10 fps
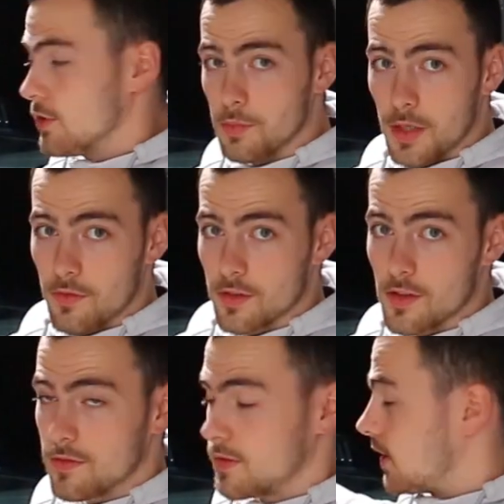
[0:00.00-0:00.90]
old manifold
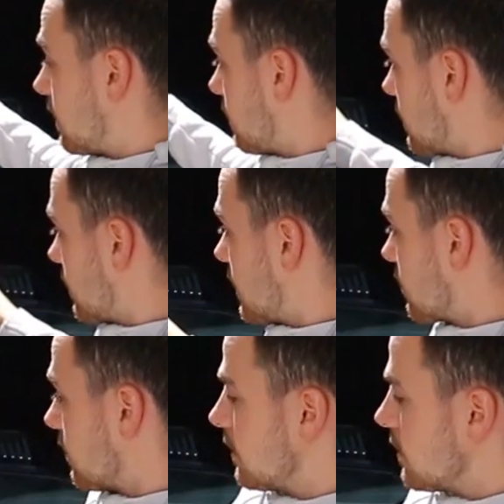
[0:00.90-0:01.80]
off and then
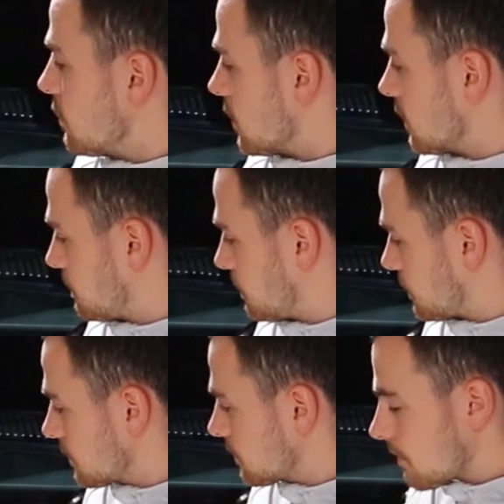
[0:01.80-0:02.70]
installing the new one.
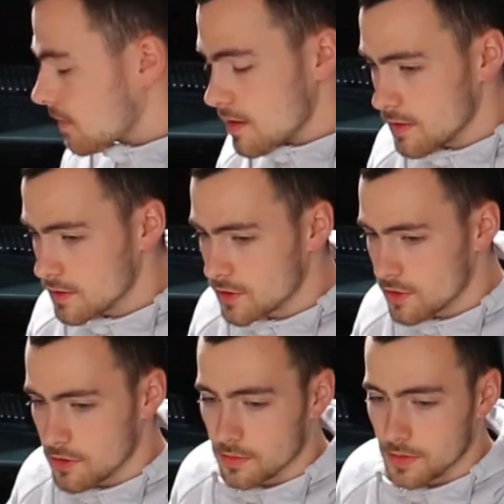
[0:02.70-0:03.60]

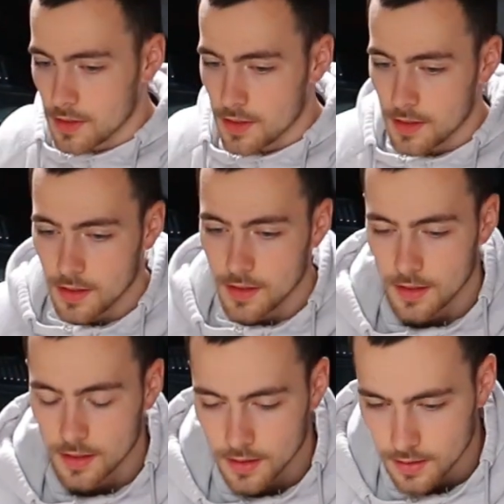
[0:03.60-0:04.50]
So
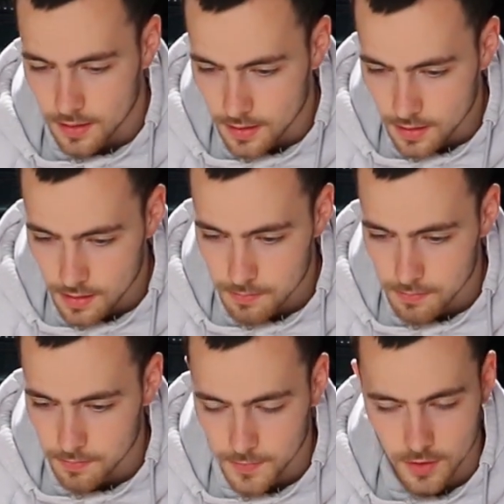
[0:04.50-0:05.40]

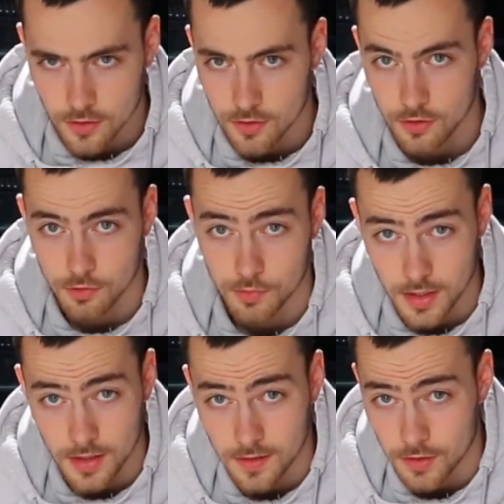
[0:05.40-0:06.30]
there's also some
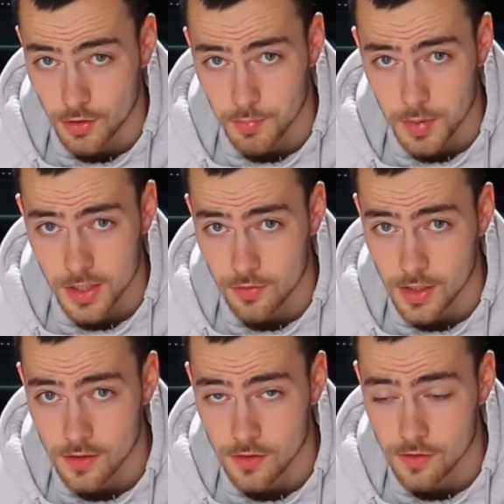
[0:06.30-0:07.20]
interior bits we
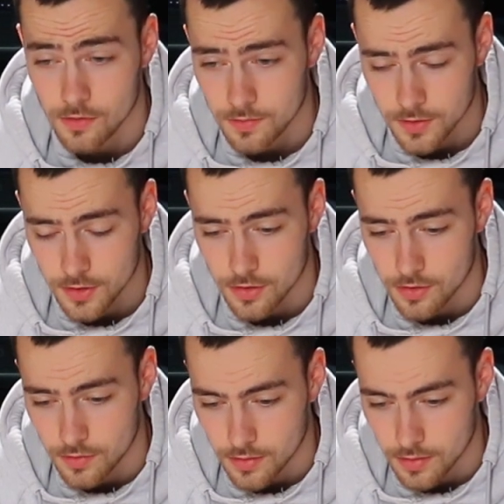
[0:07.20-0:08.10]
need to do.
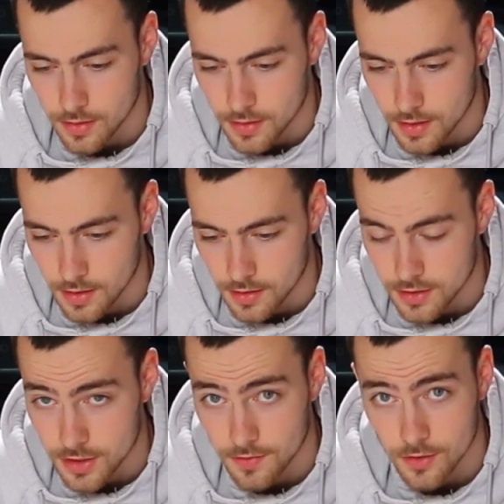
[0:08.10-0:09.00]
So the
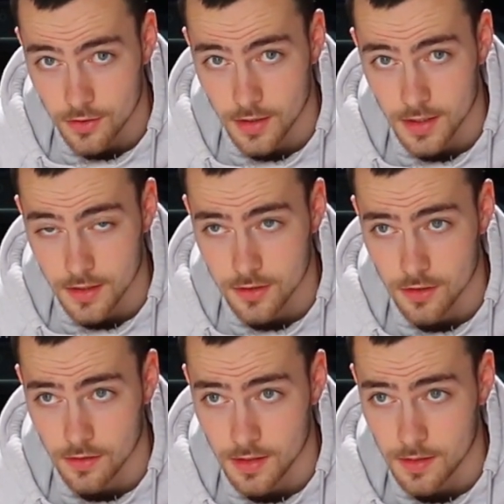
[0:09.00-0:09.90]
shifter, I
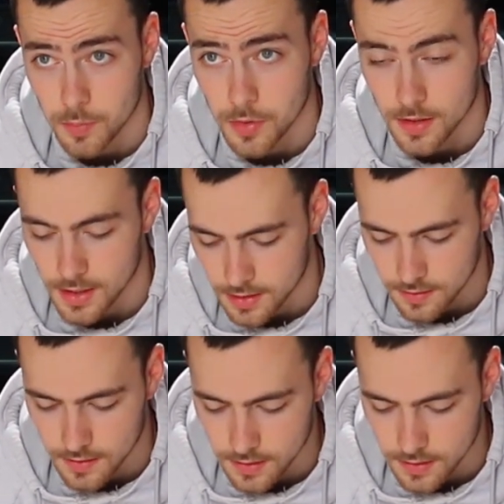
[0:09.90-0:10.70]
installed that, but like